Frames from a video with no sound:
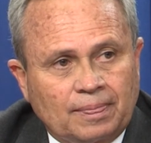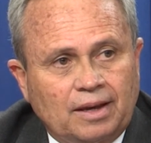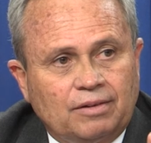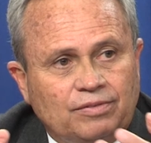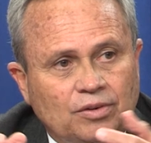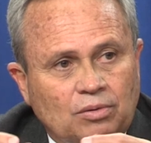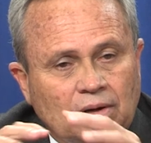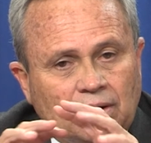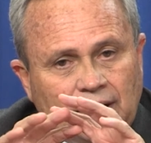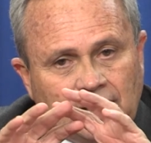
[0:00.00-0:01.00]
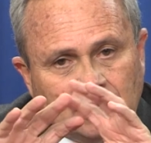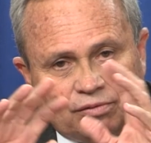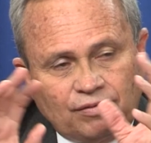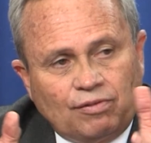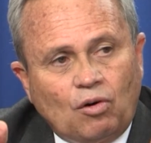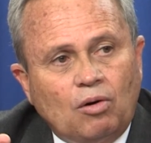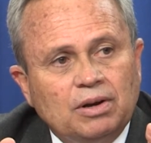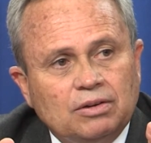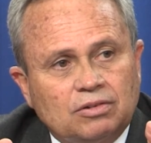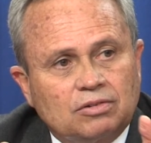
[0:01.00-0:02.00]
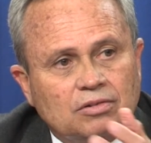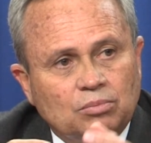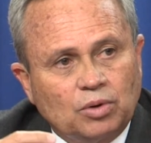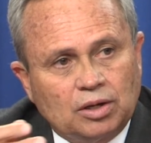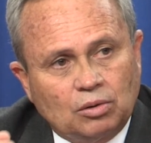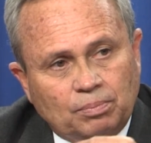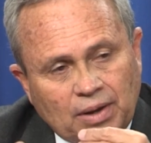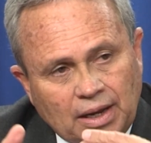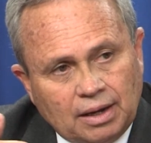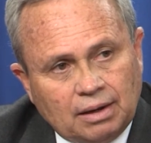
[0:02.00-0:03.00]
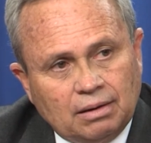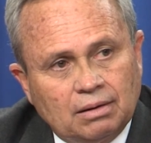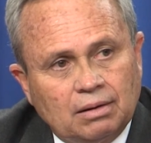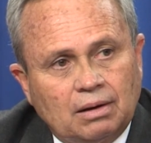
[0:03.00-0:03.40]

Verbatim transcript: If you're in a formal system where you're paying